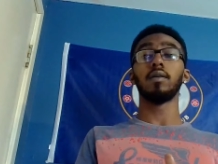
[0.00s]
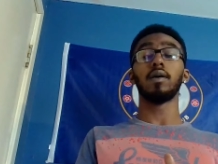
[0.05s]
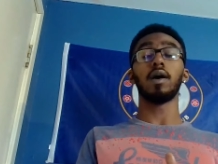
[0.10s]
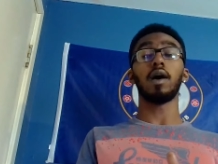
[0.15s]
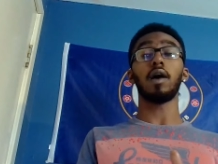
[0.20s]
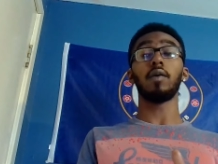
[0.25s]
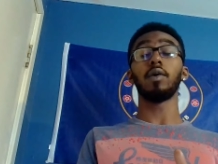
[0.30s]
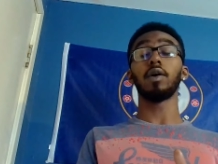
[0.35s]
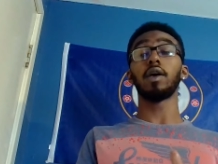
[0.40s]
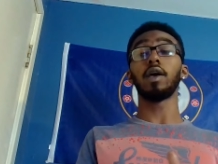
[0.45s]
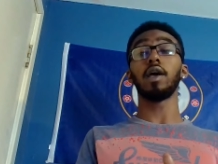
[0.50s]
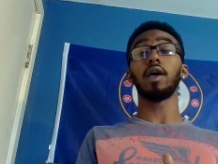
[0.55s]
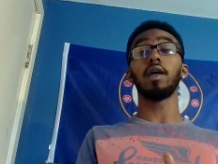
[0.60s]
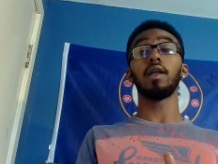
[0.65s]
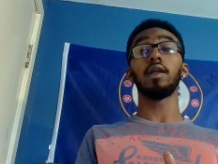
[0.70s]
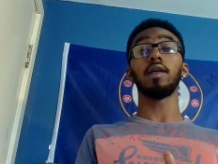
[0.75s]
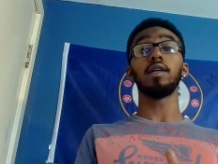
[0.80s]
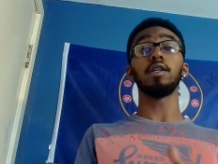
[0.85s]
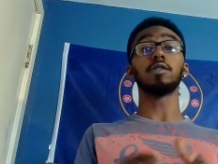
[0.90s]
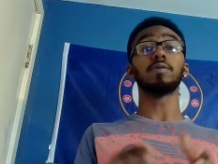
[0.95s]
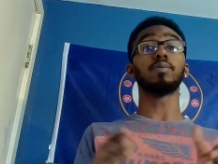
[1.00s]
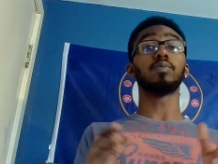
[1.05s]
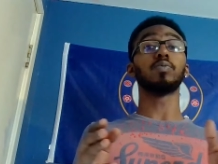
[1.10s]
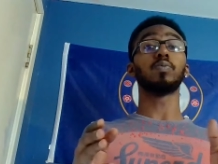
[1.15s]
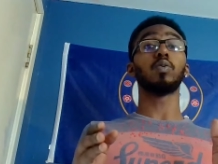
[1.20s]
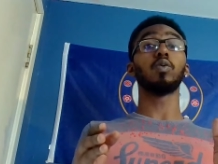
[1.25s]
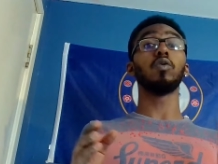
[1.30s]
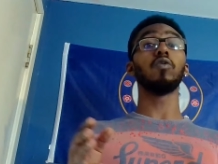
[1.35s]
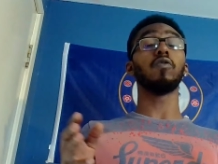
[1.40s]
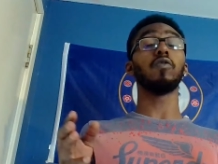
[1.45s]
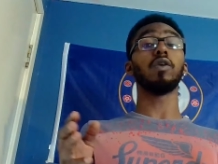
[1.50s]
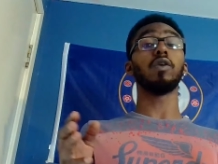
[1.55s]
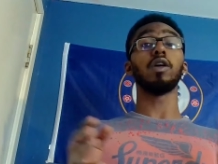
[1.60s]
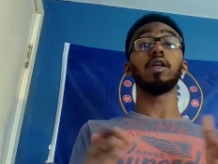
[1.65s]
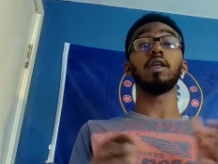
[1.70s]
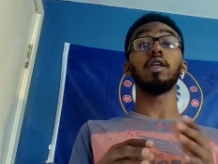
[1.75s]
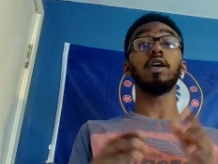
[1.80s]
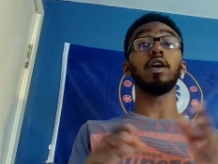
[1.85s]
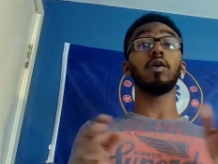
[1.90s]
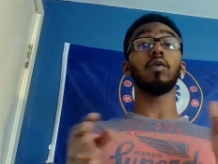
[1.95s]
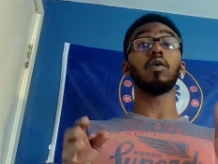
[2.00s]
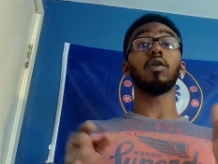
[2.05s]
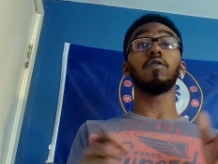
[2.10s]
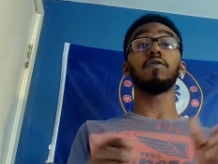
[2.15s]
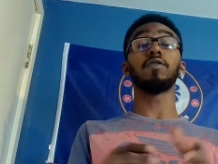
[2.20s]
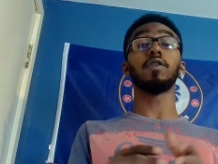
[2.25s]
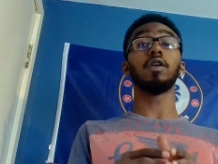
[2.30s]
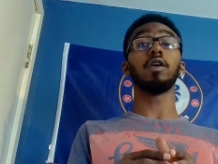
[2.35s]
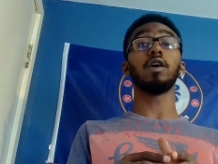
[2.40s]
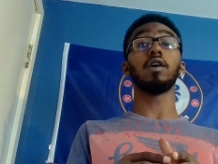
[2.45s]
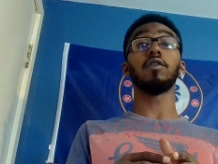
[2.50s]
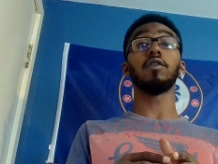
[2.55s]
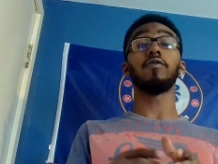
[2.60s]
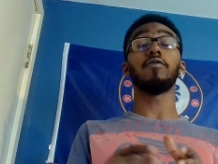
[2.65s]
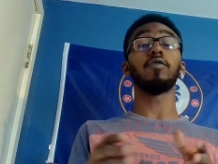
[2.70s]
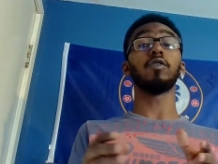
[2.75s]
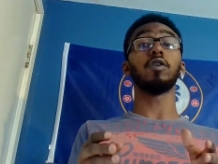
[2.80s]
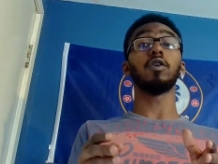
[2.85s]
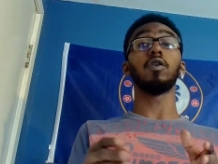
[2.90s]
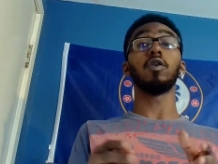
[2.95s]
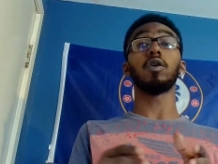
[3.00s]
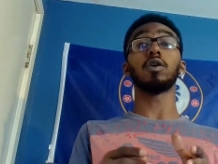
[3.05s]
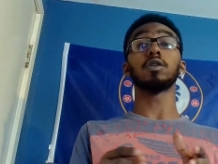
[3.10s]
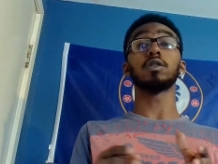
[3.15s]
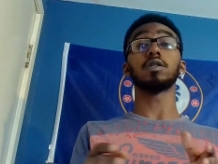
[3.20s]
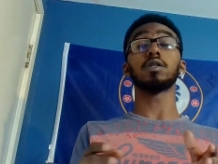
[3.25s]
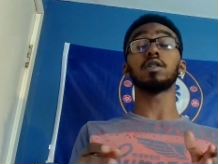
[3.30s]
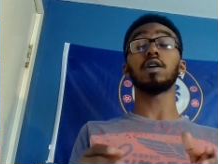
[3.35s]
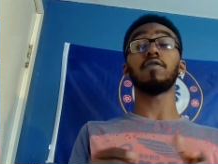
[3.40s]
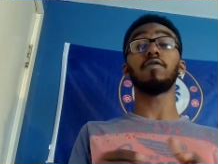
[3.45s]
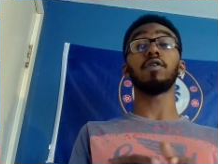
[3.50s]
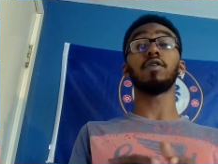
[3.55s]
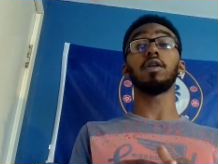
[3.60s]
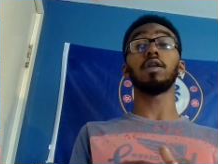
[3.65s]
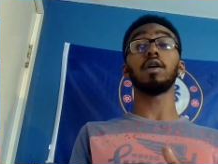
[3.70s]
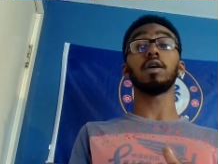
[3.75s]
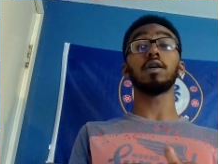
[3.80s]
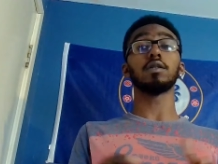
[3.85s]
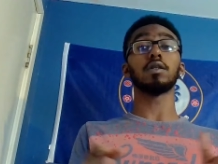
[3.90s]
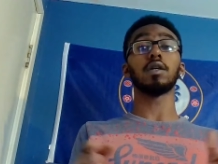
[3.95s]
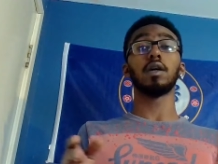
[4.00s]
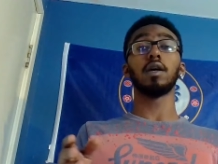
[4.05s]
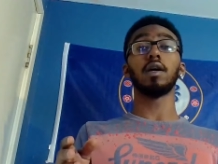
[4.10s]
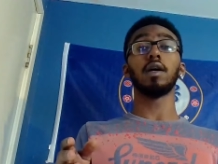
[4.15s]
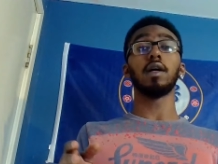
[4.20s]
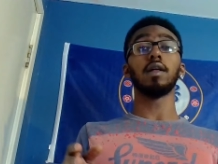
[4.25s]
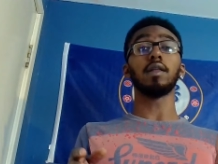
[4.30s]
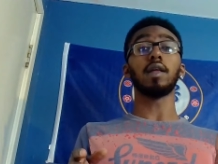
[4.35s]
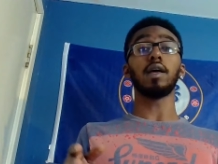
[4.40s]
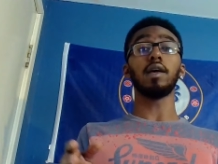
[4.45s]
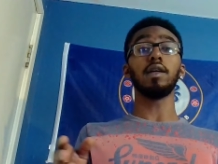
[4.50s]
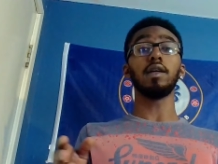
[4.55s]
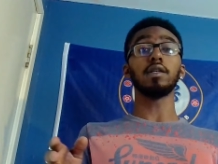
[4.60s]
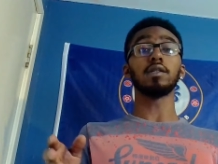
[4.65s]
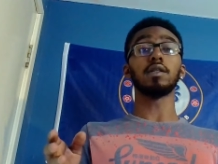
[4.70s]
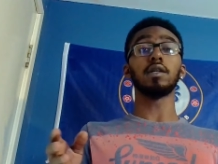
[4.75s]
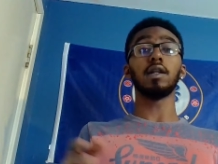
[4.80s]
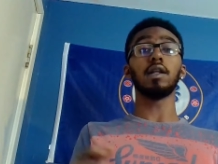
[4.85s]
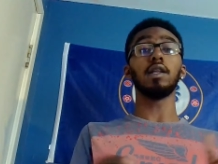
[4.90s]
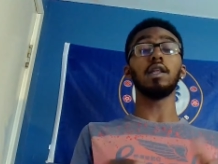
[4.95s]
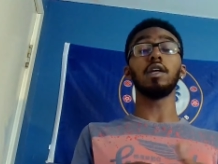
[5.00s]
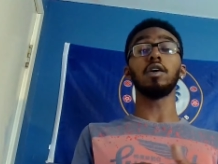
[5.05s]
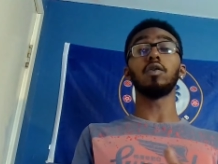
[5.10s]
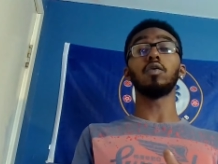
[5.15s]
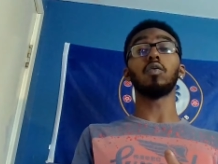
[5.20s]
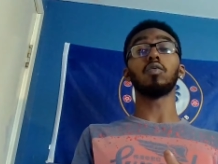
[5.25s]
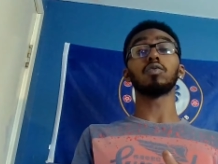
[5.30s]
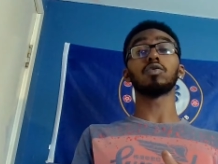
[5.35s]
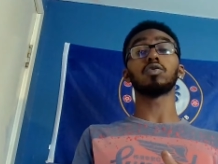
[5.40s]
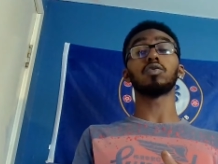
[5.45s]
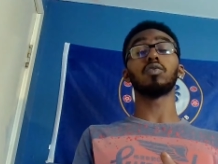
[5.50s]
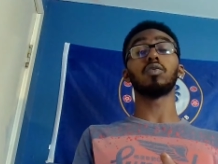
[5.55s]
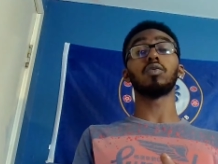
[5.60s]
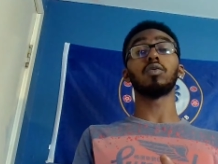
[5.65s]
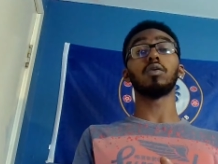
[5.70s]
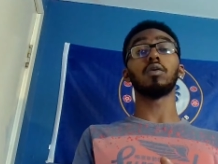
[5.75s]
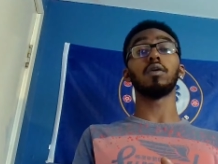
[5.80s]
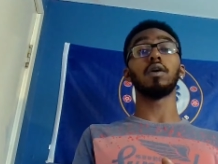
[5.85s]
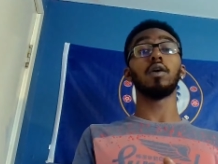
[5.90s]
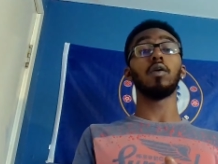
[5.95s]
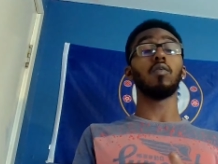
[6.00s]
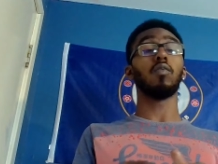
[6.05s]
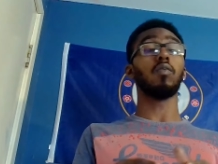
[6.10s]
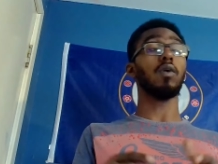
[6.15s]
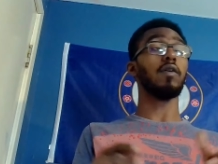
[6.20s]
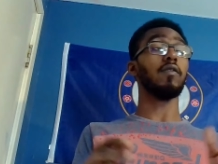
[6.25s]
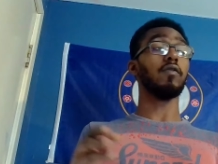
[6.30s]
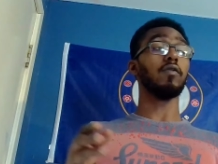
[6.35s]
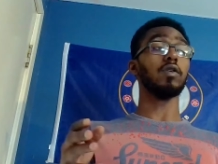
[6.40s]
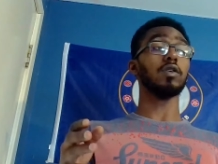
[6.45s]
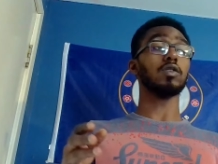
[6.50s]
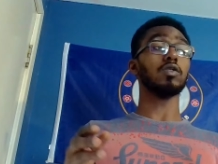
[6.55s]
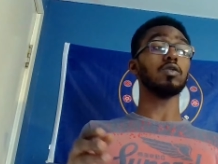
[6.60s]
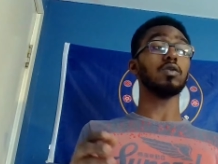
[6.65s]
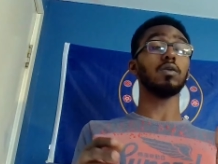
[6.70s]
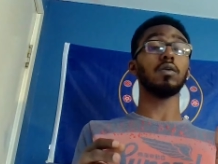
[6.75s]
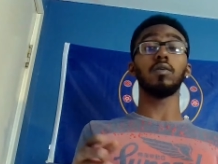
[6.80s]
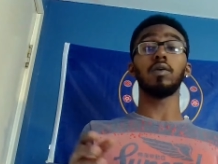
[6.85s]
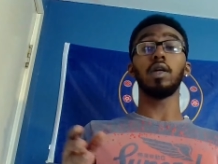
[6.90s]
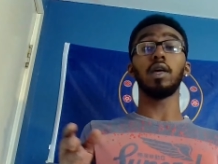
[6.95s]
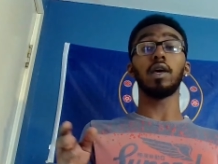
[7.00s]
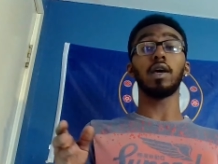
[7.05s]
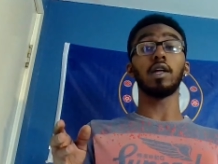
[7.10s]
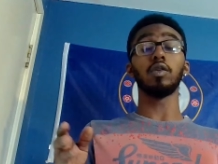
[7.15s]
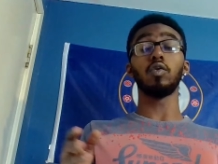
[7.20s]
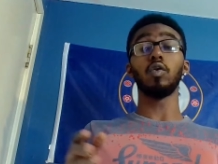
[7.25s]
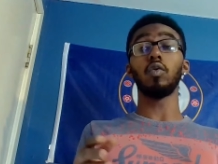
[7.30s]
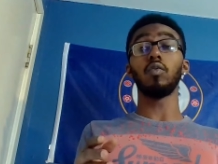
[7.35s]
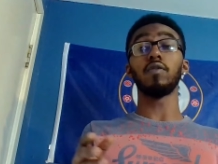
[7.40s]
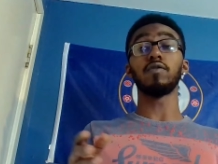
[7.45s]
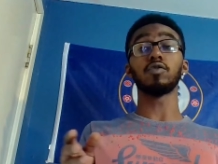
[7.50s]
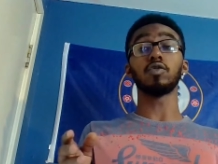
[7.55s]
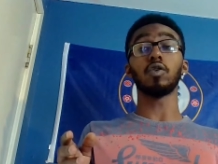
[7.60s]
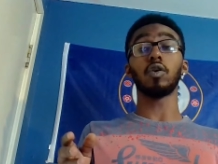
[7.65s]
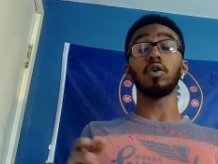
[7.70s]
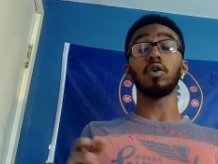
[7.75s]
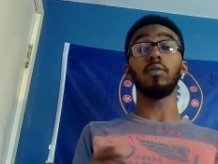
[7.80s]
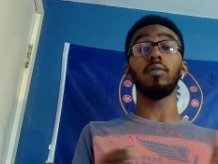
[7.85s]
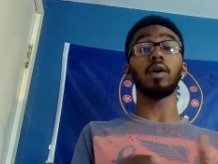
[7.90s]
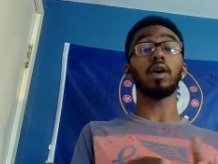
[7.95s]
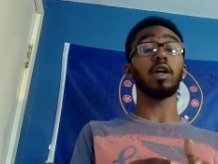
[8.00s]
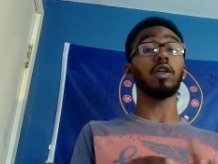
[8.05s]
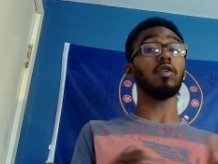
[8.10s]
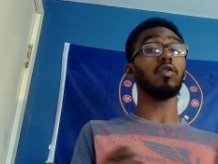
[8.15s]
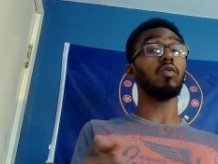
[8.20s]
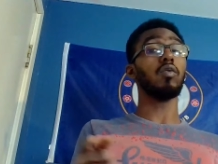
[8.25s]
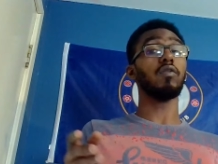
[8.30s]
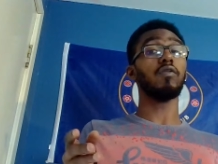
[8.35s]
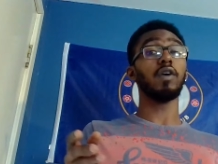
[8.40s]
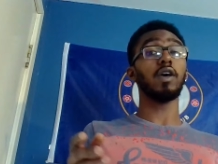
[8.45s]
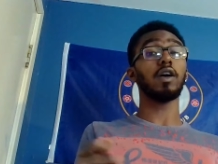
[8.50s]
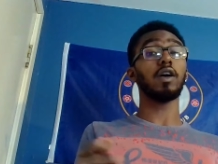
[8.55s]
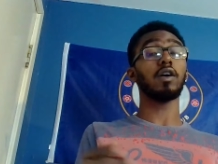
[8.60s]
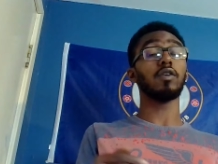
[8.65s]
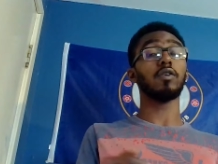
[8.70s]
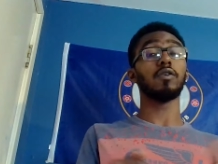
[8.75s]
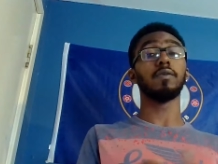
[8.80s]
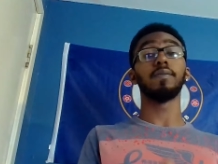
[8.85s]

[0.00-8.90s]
Harry Kane, he's proven it year after year for the last 7 years that he's an elite goal scorer. Whether he can do it with Tottenham, he can do it with England.